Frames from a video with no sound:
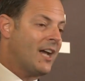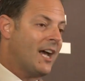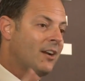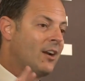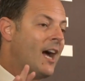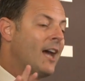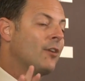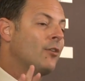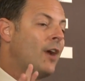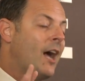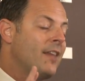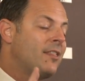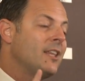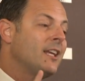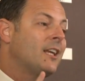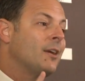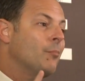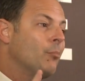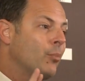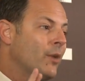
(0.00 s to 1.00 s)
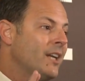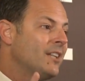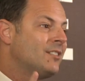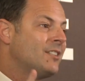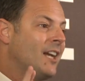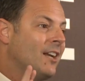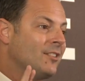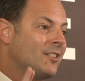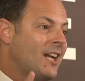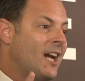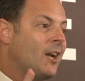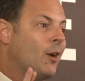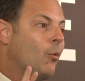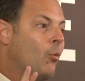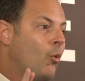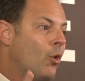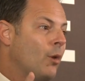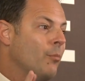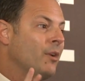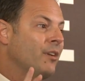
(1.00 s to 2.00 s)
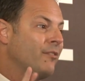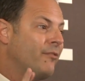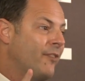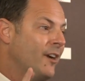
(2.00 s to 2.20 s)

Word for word: I don't. I, don't, I think embrace sounds kind of warm and